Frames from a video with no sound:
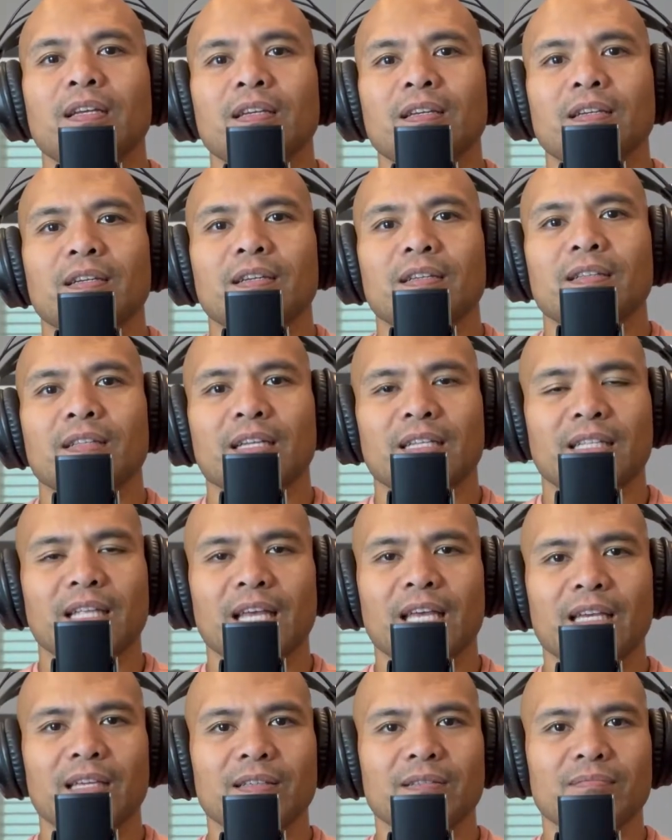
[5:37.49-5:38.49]
Like they
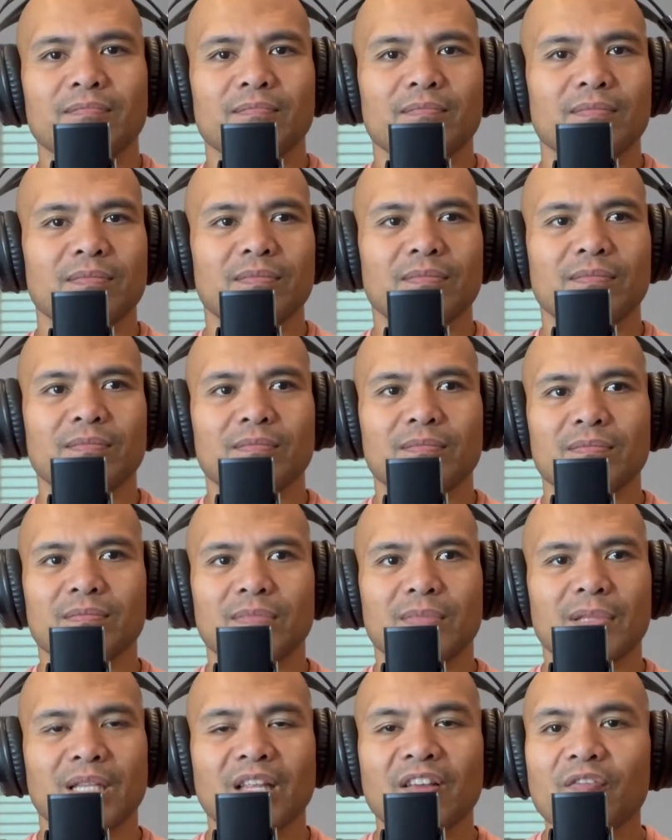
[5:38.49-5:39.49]

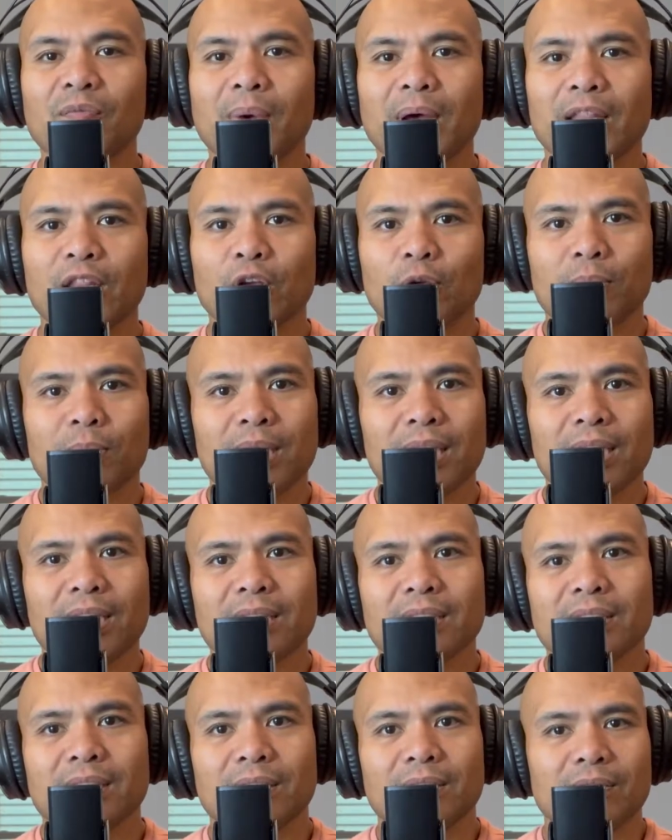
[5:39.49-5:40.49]
live by their means
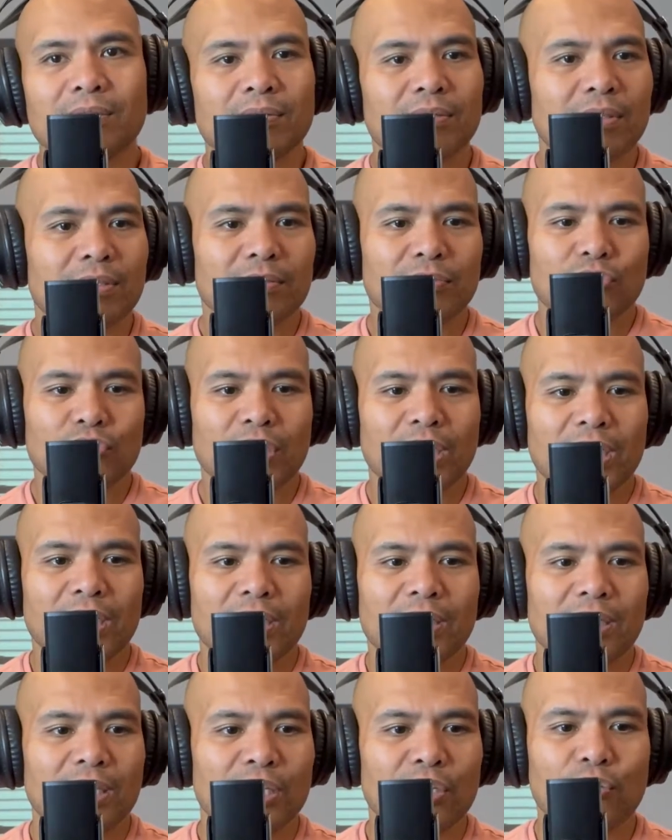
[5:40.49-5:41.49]
and try to
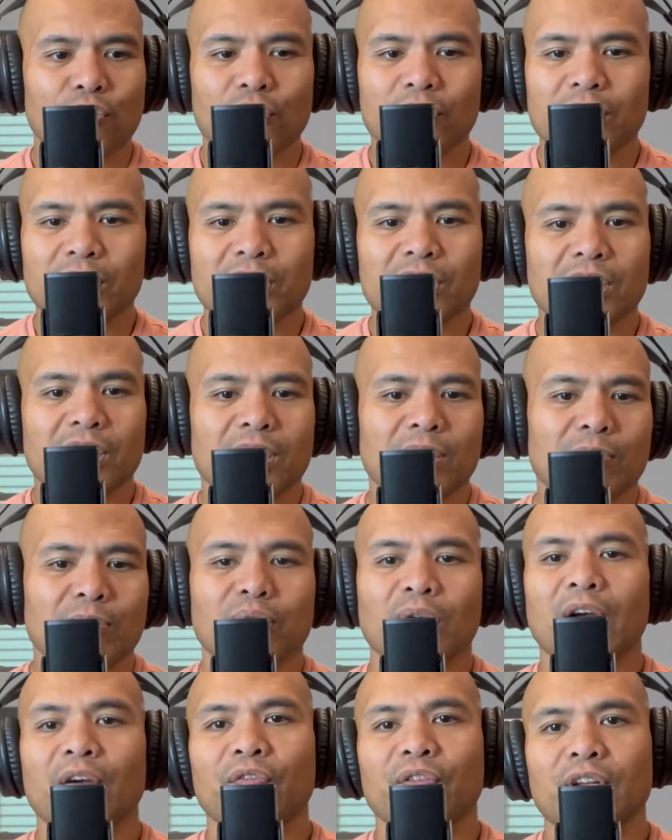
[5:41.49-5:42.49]
increase
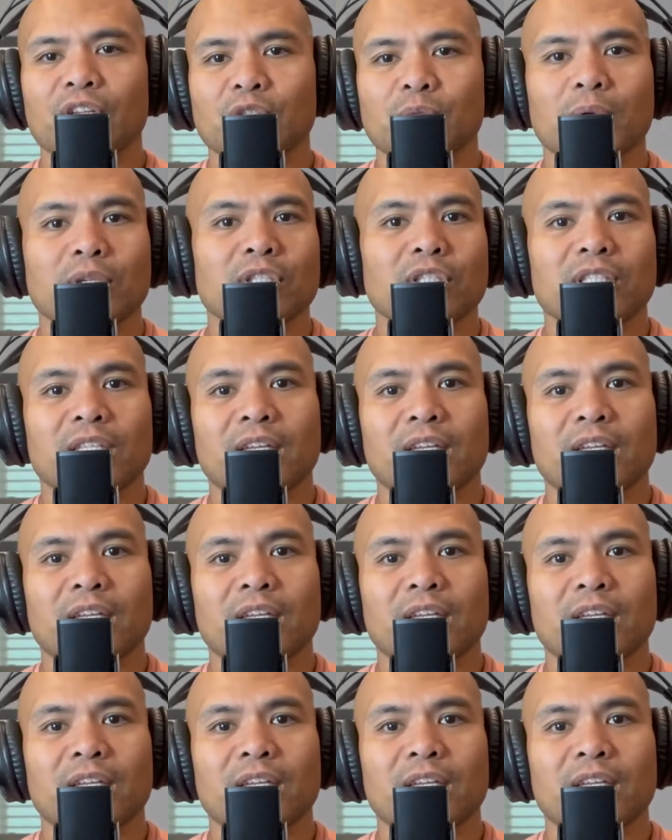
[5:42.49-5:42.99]
profit as much as they can.